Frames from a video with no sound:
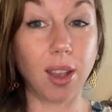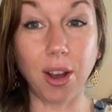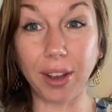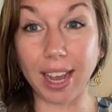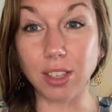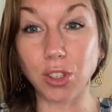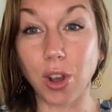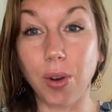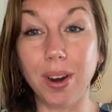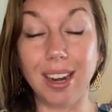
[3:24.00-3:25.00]
Okay,
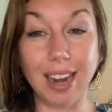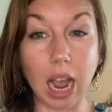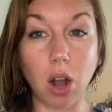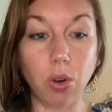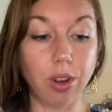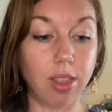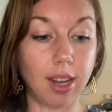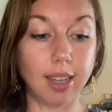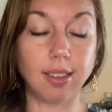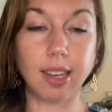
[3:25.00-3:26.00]
so now
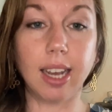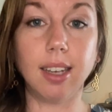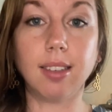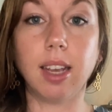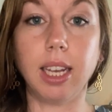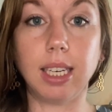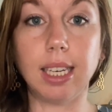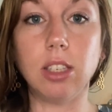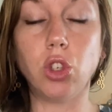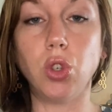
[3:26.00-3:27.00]
that says it
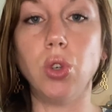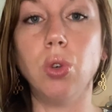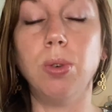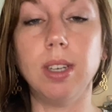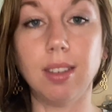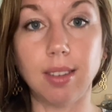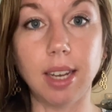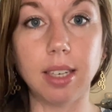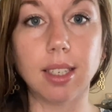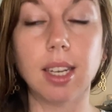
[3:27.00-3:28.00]
needs to
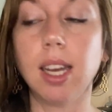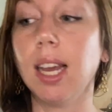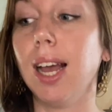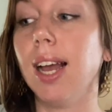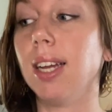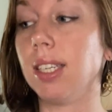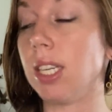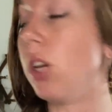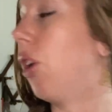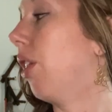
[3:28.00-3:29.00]
sit
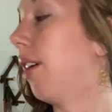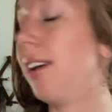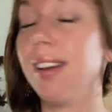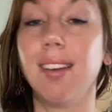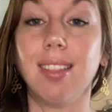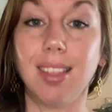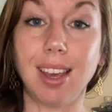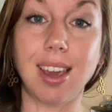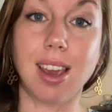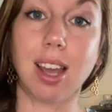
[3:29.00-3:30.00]
until
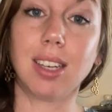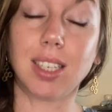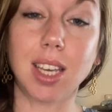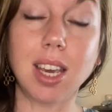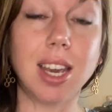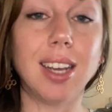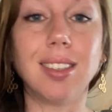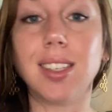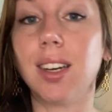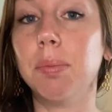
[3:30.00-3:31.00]
the tea
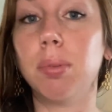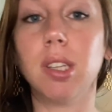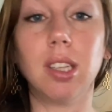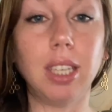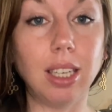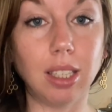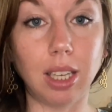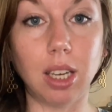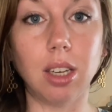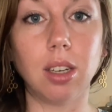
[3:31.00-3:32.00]
is
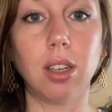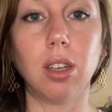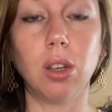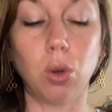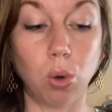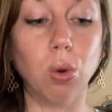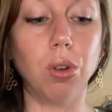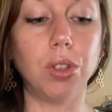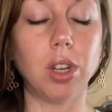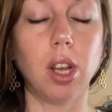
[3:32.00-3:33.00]
completely
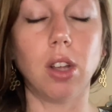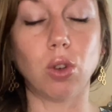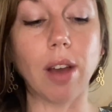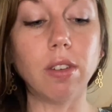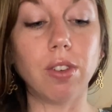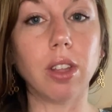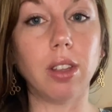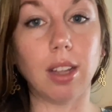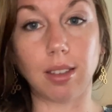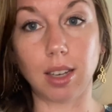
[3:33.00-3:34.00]
cooled. So I have a
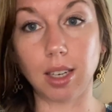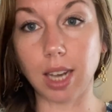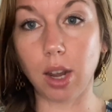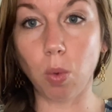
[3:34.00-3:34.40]
feeling that's gonna take a